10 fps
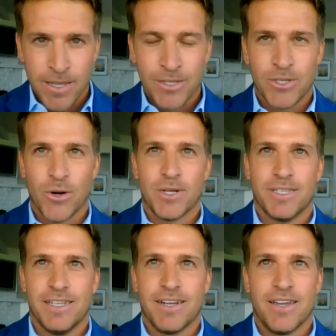So it's,
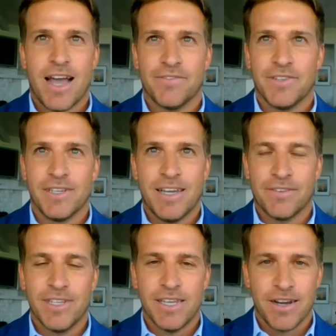you have to
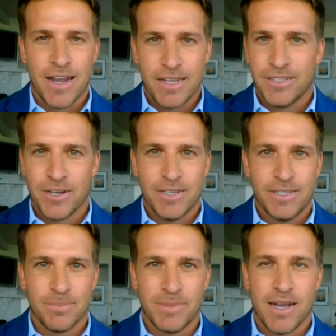get your hands dirty
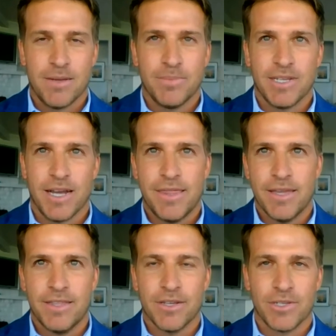sometimes. And I
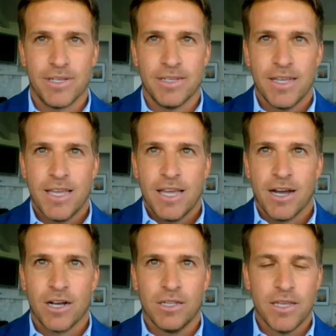think there's a
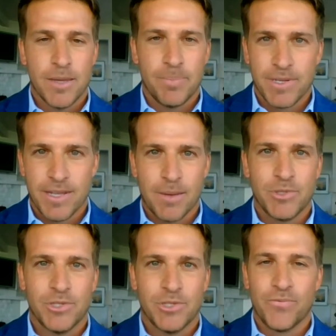clip in
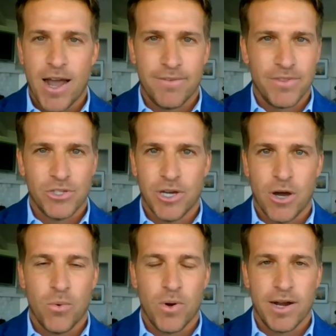episode 5 of the
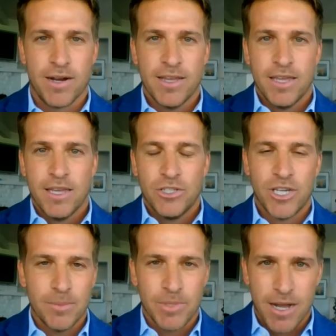show where
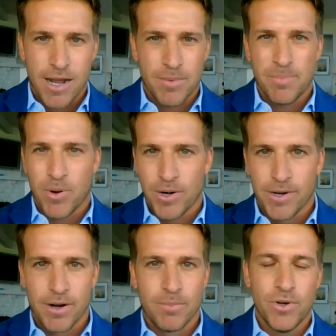James and I, my
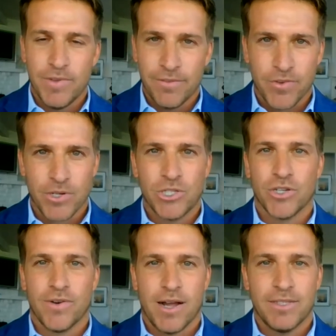partner, are moving furniture
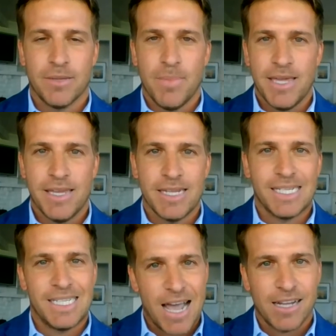around to make it
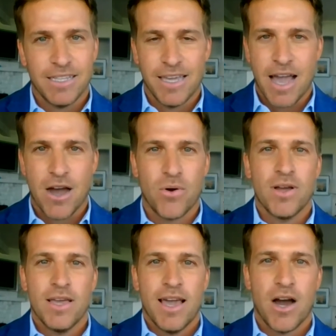exactly how
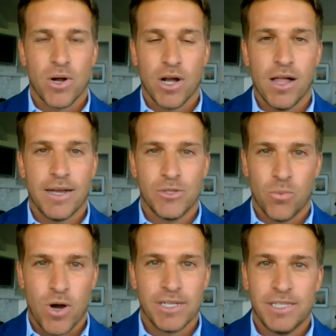our clients
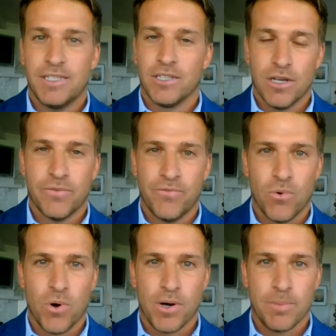wanted to look
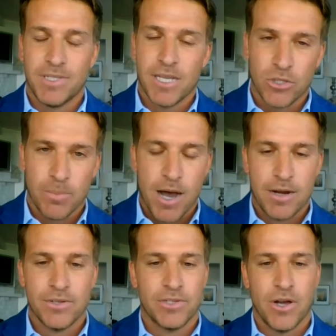for potential
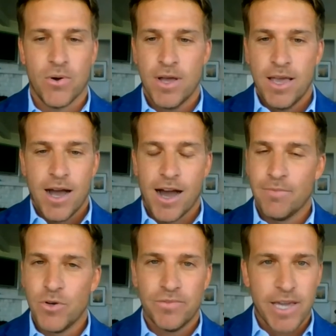buyers. So I've
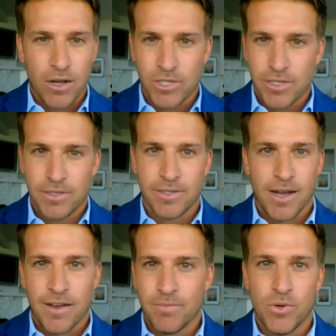moved couches,
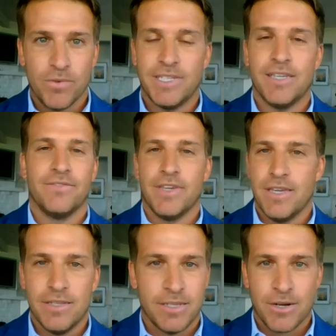I've moved
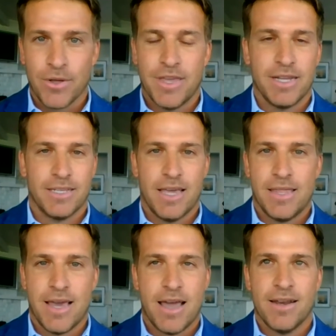TVs, things like
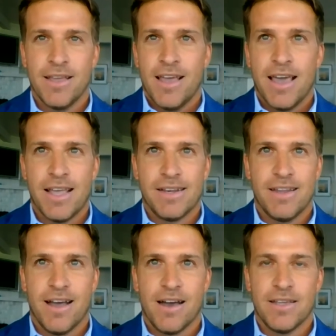that. And
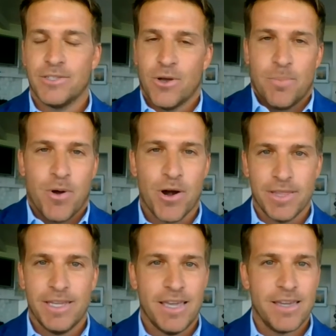it's all part of
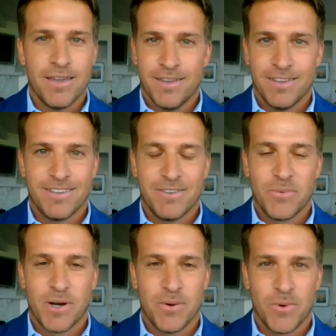the gig.
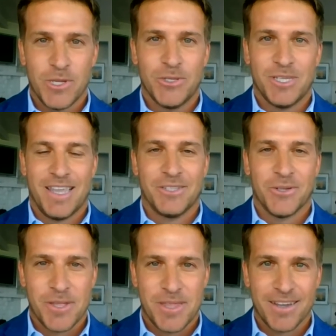We're used to that
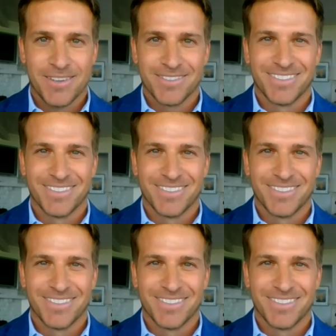sort of thing.